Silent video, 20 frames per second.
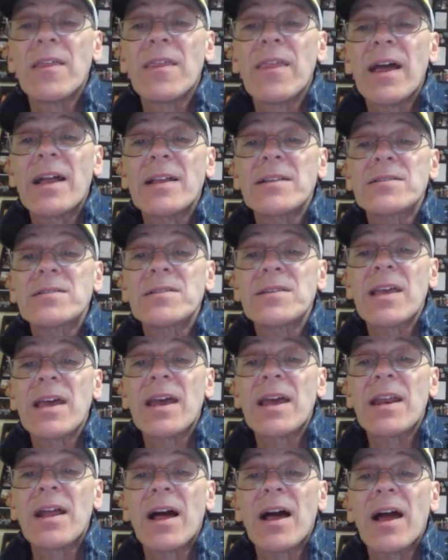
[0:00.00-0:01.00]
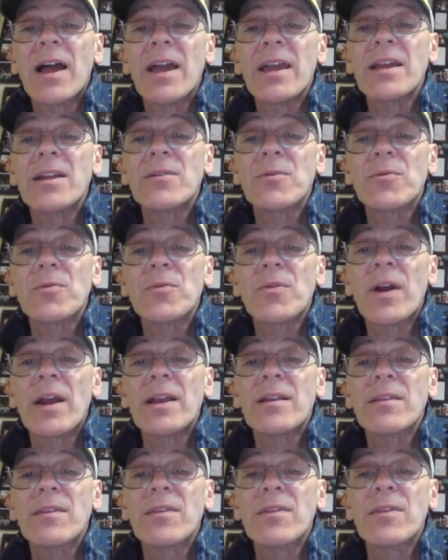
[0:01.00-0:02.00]
That's that height
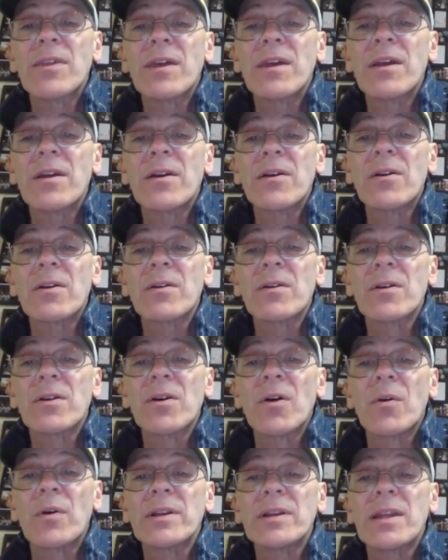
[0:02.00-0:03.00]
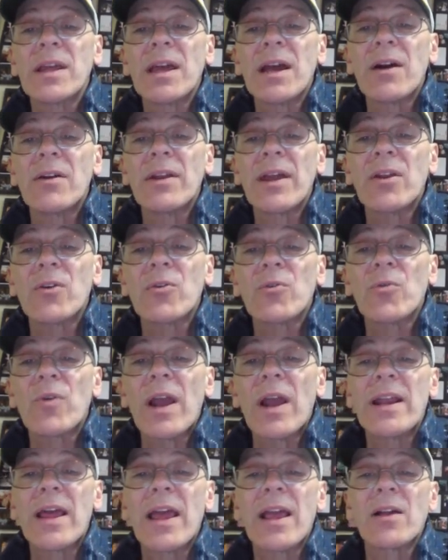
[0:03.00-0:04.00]
right there going down at a
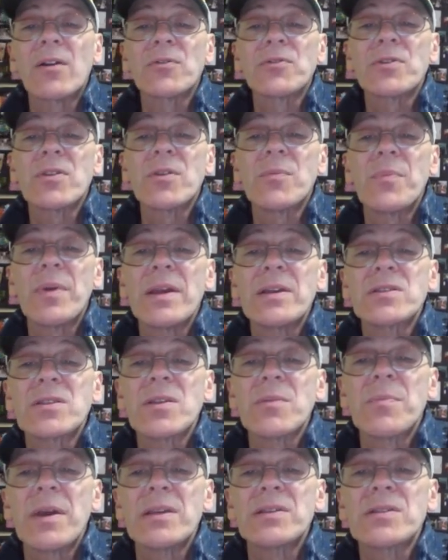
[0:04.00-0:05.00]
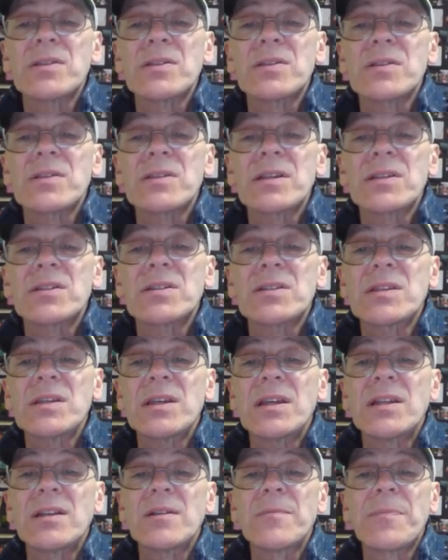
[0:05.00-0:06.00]
right angle to the base. The base is
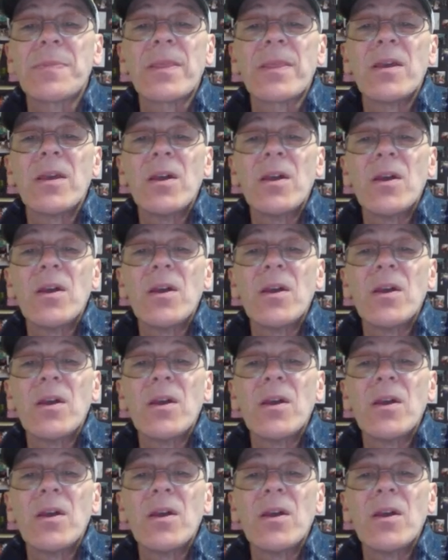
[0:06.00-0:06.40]
16.